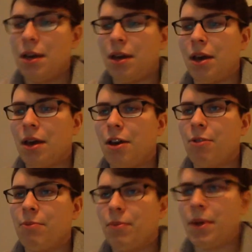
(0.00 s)

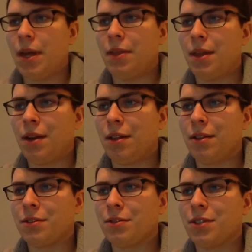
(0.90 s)
And then I'll
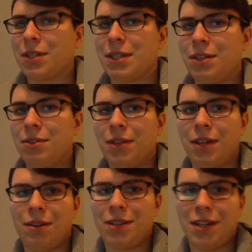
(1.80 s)
also just see you
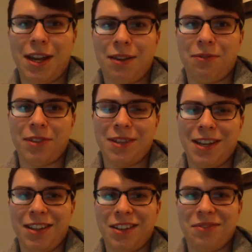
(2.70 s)
later today for the
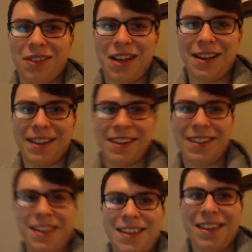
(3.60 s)
daily vlog.
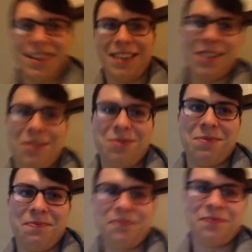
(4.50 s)
Cool.